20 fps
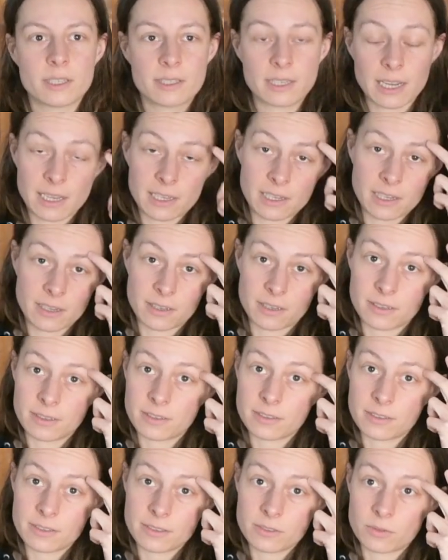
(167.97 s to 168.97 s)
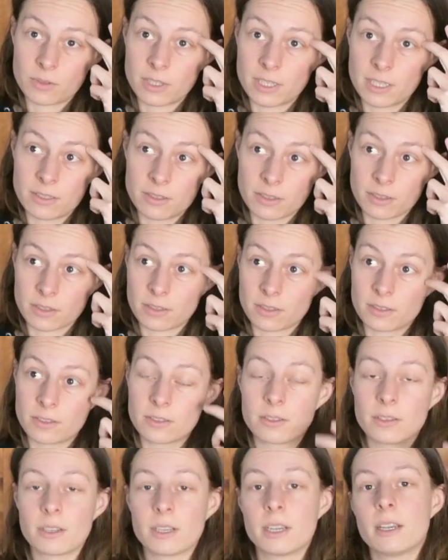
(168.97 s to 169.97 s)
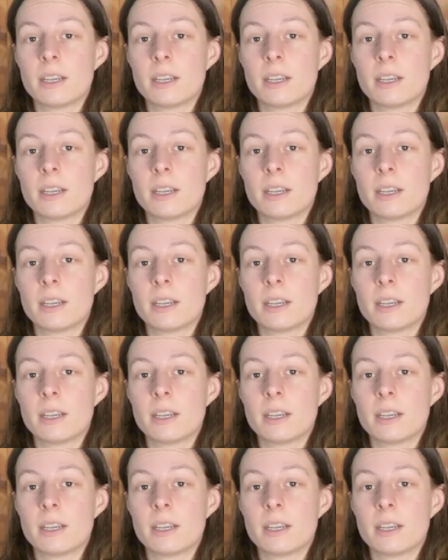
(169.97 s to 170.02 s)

Italian Renaissance,